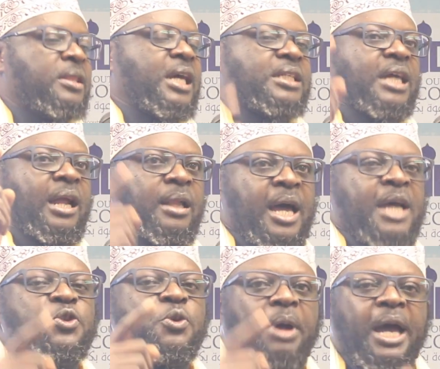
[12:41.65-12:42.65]
that Allah
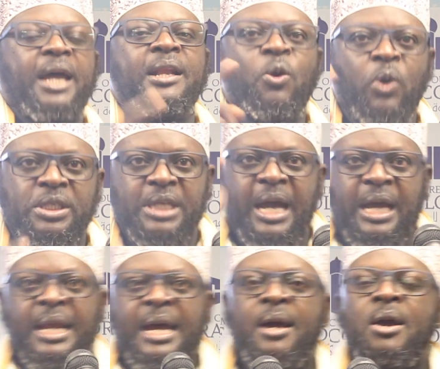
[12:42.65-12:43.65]
subhanahu wa
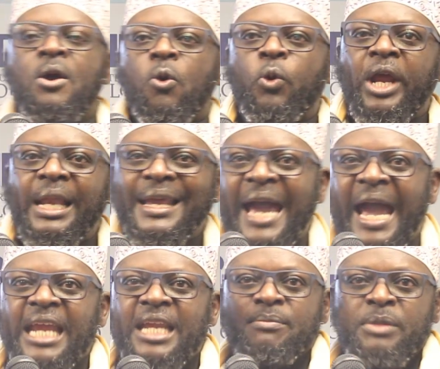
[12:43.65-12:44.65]
ta'ala will
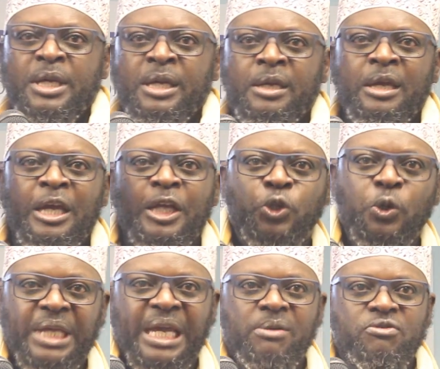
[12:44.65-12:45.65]
guide me to
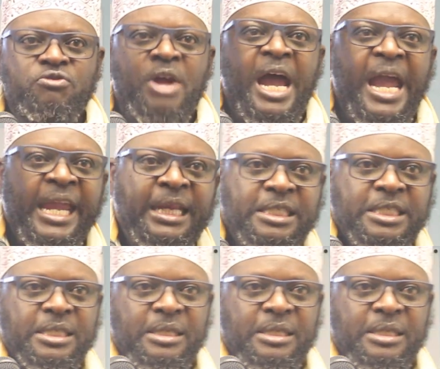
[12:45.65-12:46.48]
the right